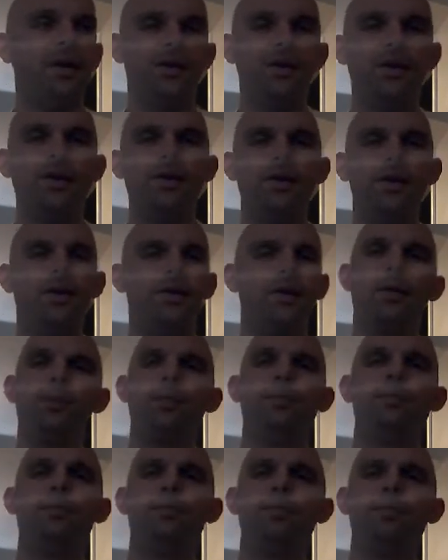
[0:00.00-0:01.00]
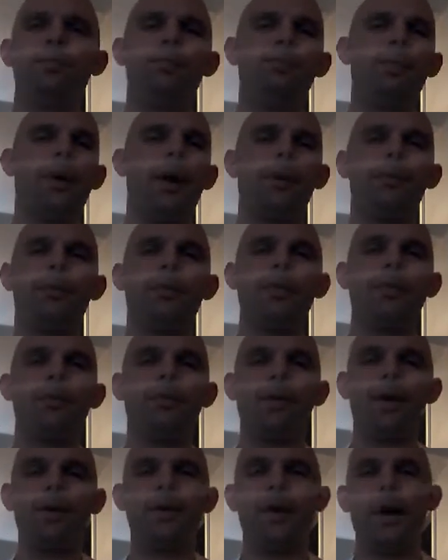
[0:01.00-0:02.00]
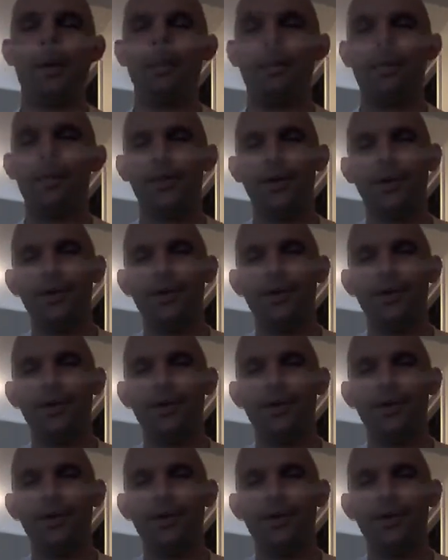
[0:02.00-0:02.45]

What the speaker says: Usually to the bottom or to the very top.